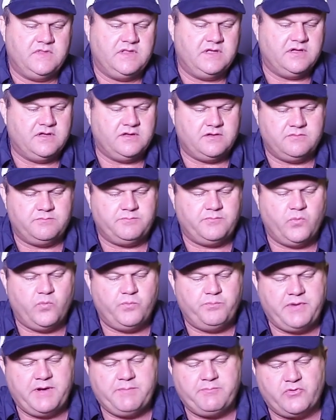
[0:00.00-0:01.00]
the
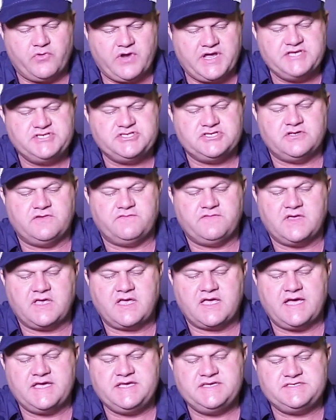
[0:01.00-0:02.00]
preparation of the
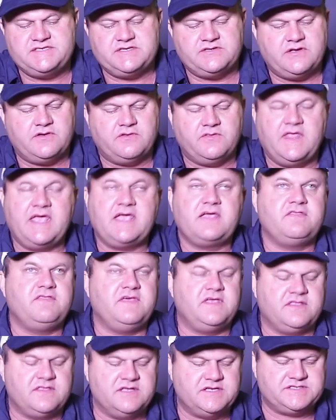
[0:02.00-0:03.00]
case, neck
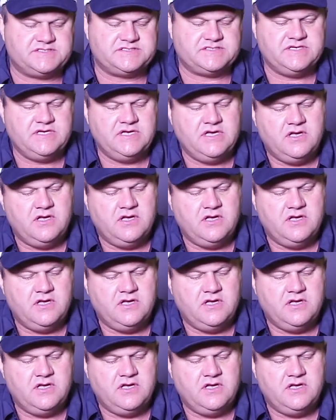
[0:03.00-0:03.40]
thickness,